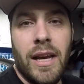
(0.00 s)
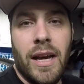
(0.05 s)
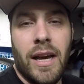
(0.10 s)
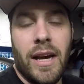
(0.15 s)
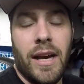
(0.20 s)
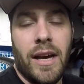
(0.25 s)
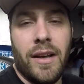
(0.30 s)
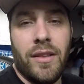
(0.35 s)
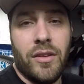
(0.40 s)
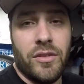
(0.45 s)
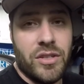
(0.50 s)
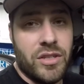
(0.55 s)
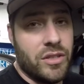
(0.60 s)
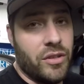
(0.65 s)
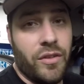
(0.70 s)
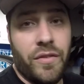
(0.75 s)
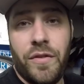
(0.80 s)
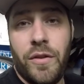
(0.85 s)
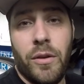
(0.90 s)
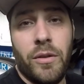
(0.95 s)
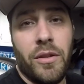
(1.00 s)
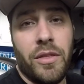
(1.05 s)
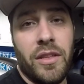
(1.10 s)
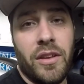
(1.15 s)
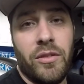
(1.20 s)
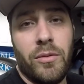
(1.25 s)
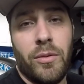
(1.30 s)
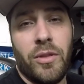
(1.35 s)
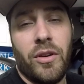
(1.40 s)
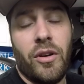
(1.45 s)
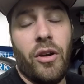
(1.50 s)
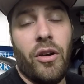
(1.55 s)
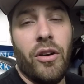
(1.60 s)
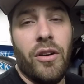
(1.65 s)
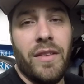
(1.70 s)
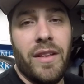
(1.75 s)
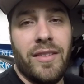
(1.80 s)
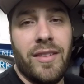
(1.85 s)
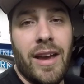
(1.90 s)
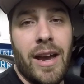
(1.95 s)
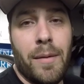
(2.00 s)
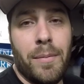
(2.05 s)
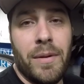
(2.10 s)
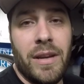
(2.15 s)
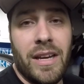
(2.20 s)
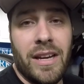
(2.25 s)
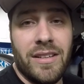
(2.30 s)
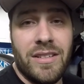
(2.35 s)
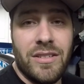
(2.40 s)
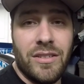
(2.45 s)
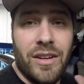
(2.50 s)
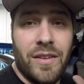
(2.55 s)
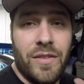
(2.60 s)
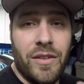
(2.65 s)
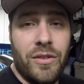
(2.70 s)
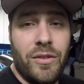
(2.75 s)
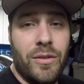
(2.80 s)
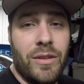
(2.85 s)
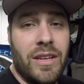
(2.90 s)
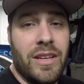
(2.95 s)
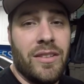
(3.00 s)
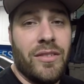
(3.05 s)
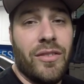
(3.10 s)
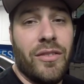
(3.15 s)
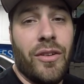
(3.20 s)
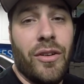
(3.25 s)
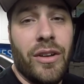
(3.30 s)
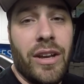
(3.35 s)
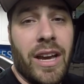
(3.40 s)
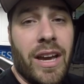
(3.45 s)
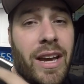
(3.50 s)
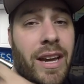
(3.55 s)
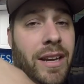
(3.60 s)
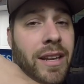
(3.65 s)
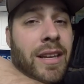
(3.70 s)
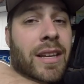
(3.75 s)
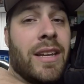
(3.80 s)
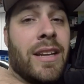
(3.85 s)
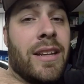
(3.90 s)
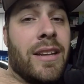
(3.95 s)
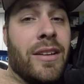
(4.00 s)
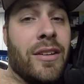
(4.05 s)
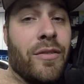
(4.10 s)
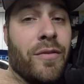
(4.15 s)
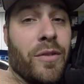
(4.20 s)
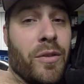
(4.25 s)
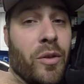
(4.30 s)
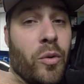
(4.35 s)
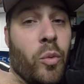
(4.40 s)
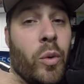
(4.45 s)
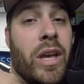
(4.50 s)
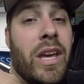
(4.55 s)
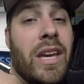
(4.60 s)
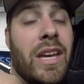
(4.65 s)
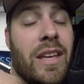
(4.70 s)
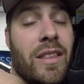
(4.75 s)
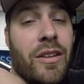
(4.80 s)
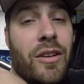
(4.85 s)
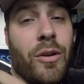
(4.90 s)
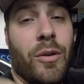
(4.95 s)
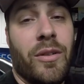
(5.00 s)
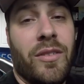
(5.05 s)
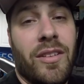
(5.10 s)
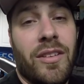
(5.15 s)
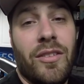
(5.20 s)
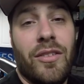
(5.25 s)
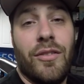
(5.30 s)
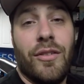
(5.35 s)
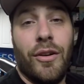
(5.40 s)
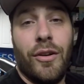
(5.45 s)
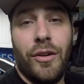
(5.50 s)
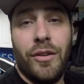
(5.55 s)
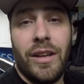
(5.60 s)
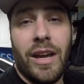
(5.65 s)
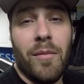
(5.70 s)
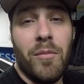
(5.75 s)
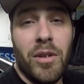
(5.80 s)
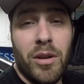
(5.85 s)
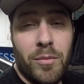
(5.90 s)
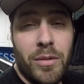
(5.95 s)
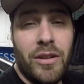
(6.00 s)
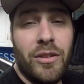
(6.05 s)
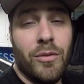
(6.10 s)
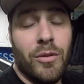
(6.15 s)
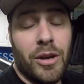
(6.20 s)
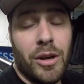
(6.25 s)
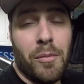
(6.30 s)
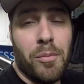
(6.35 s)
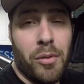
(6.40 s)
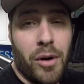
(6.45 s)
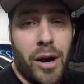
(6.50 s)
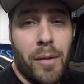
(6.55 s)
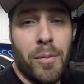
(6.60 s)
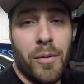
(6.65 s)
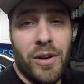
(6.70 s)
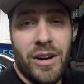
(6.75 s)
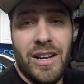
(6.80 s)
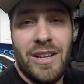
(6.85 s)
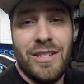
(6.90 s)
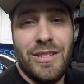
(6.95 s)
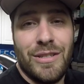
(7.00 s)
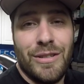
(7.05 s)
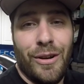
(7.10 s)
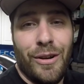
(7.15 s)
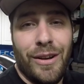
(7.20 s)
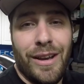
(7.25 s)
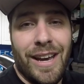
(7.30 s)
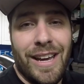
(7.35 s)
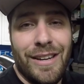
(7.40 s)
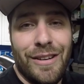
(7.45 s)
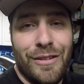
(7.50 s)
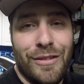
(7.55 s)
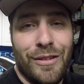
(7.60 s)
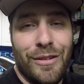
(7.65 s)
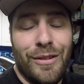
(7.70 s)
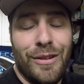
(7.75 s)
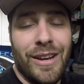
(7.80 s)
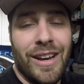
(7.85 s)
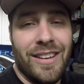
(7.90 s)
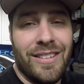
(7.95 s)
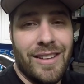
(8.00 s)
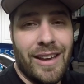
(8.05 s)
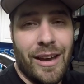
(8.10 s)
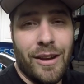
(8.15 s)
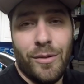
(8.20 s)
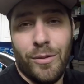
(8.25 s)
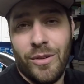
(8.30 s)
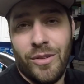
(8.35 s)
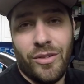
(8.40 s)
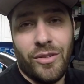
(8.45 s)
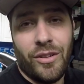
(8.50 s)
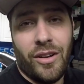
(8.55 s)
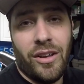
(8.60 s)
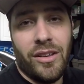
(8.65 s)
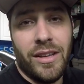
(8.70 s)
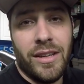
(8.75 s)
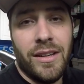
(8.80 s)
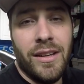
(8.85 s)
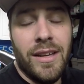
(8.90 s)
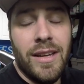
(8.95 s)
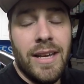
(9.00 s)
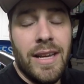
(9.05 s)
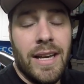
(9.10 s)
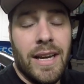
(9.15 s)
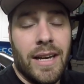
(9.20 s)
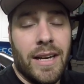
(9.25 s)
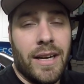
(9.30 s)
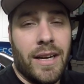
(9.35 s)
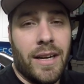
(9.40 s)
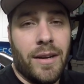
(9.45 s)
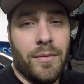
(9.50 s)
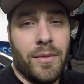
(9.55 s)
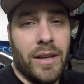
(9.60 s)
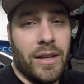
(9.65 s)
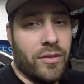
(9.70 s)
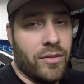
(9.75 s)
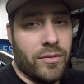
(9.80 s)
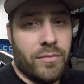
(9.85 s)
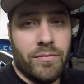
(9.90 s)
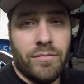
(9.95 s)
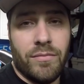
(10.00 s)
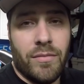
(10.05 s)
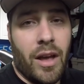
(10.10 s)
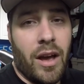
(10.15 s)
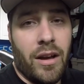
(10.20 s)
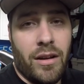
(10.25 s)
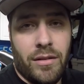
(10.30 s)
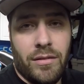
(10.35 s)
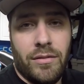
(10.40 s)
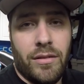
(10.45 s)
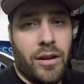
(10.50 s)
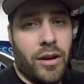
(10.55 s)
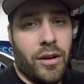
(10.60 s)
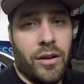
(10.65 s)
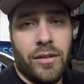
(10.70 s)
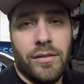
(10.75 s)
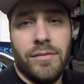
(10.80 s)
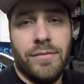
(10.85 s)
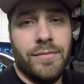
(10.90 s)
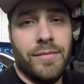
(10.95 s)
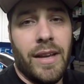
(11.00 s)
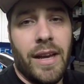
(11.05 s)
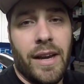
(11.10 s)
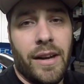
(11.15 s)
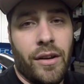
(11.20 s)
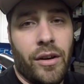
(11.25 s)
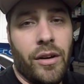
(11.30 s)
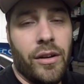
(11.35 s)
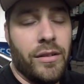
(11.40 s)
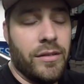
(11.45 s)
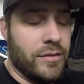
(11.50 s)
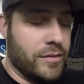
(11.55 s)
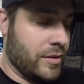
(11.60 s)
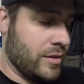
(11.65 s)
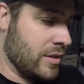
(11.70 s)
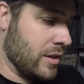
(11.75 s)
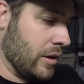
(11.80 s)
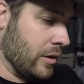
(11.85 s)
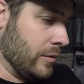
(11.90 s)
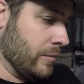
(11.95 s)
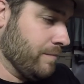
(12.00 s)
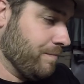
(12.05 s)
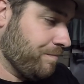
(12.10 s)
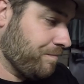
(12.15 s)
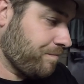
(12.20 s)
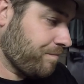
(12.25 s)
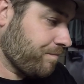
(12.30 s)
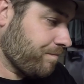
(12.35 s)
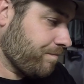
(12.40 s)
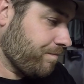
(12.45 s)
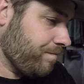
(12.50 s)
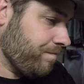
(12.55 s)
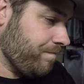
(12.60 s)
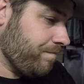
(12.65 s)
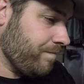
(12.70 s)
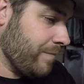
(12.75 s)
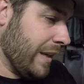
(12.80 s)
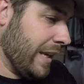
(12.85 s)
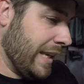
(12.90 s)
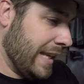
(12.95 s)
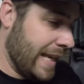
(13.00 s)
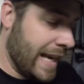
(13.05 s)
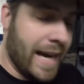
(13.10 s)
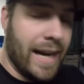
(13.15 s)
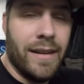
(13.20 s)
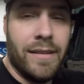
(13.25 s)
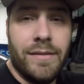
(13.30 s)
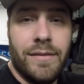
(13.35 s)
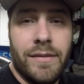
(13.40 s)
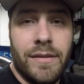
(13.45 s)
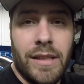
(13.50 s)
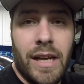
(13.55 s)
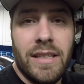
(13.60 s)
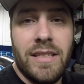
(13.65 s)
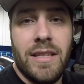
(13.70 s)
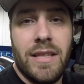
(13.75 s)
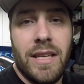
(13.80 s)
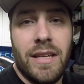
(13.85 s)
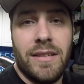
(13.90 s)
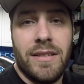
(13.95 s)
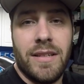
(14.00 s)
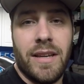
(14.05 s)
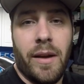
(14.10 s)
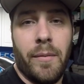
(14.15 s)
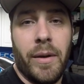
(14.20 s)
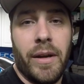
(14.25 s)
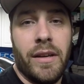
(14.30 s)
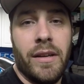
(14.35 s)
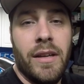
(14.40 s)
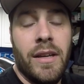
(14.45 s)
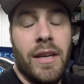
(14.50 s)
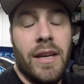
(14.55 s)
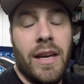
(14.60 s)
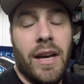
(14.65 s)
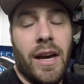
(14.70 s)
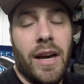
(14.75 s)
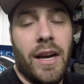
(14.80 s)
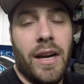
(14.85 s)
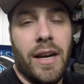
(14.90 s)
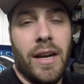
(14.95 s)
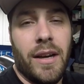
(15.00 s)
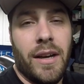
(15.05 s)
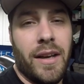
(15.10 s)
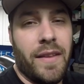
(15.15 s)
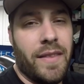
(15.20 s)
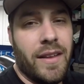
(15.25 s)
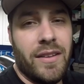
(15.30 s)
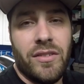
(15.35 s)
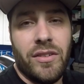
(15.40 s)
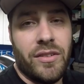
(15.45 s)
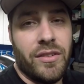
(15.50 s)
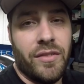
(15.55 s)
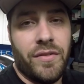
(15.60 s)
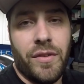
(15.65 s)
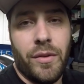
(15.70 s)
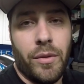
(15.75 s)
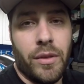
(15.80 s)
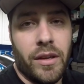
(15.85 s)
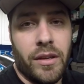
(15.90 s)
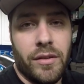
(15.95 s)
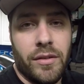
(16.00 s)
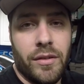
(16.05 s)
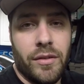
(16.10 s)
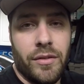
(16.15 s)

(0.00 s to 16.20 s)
Uh, there's still a few other things with the car that's happening. I still have to do the install guide for the wing, even though it's installed. I'm going to be doing a proper install guide to show you guys how to install it. Um, it's not hard at all. So, yeah, lots of things coming, uh, and that's just a few things.